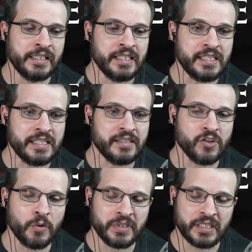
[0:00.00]

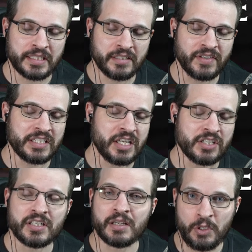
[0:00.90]
Ethiopia civilization
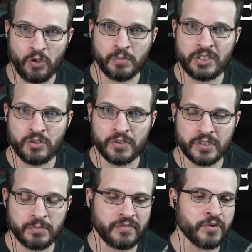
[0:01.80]
like we normally do for some
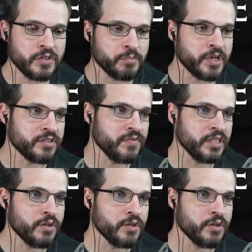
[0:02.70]
of the first impression videos.